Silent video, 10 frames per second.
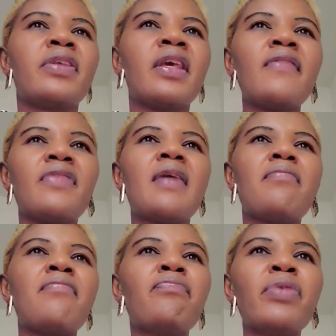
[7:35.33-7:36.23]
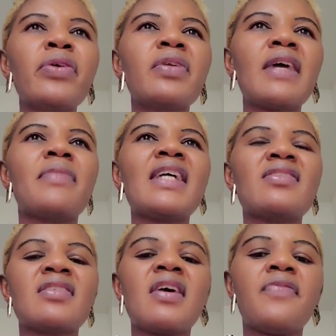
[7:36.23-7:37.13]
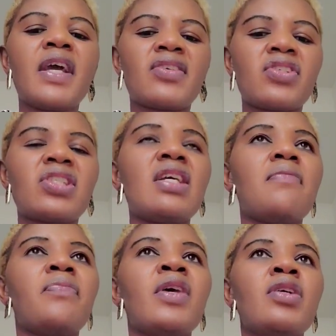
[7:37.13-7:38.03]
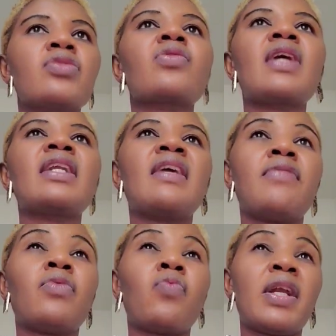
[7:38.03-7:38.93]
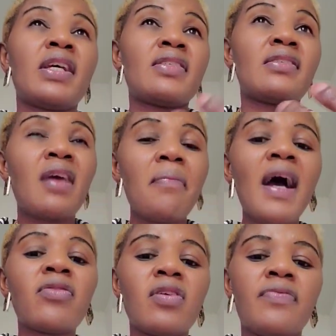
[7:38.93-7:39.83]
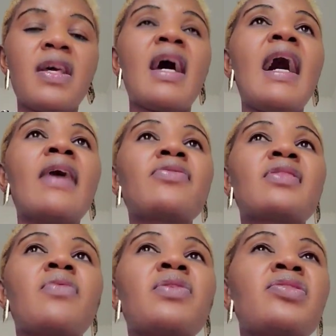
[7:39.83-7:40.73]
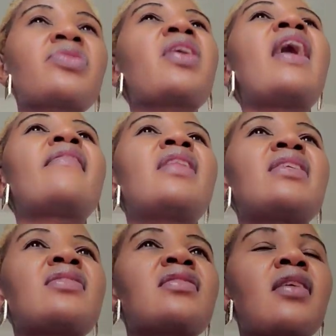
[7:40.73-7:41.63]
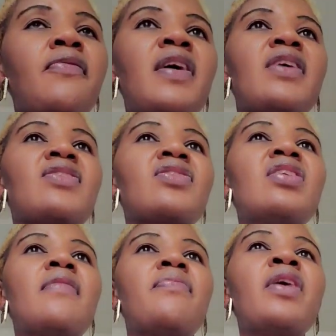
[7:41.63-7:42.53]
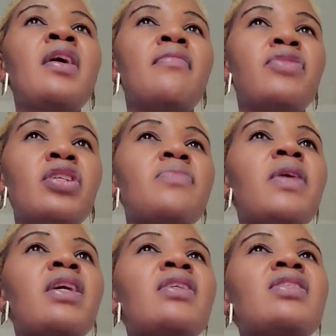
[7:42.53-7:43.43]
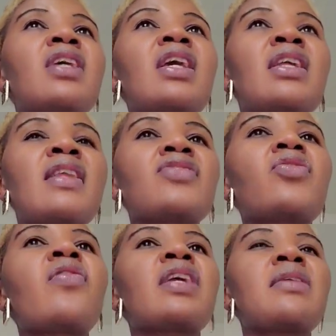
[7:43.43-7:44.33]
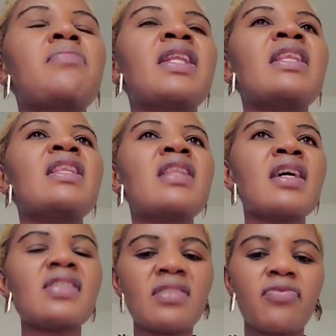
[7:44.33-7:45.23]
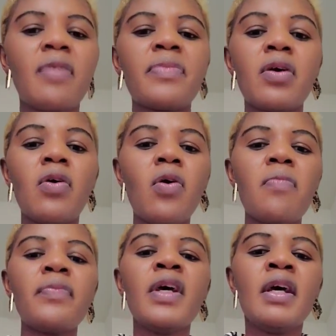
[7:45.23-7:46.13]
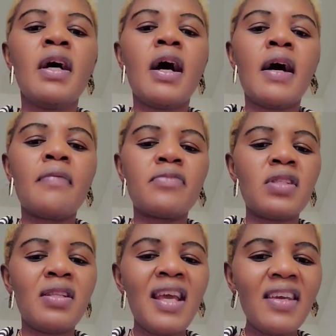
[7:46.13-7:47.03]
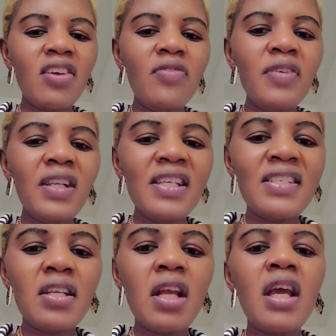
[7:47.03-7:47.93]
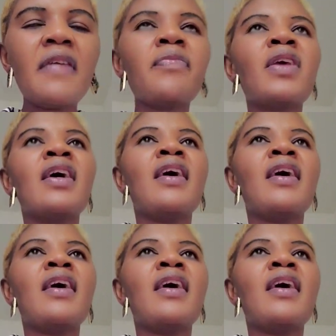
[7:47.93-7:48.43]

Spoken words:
Build them that self-esteem, so that even when they step out of the house, they will still have that self-esteem, just because it has already been nursed from the home. Thank you for listening.